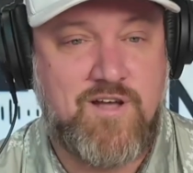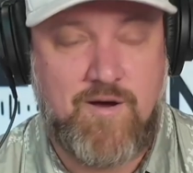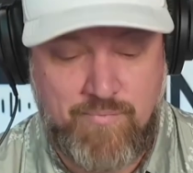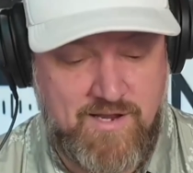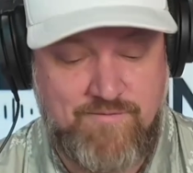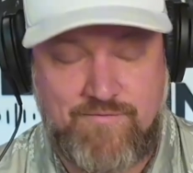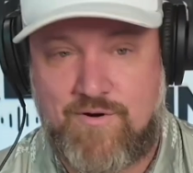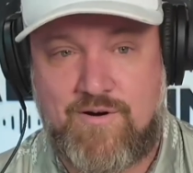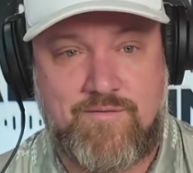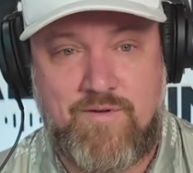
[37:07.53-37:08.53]
company
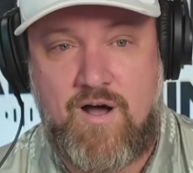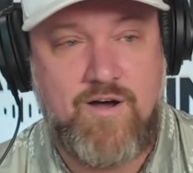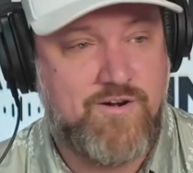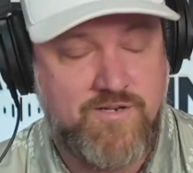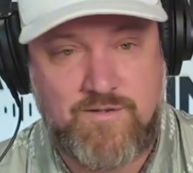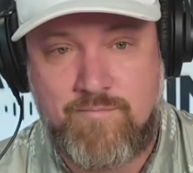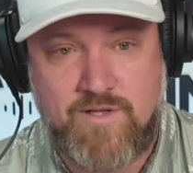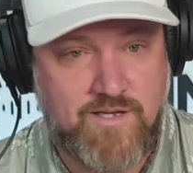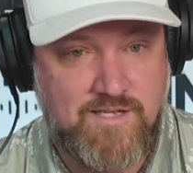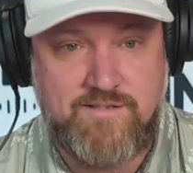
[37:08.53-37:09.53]
for hundreds of
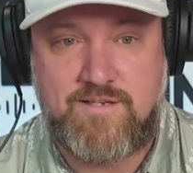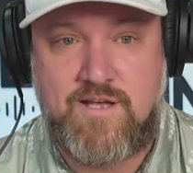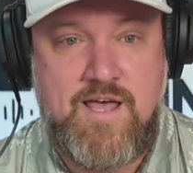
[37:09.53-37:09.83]
millions.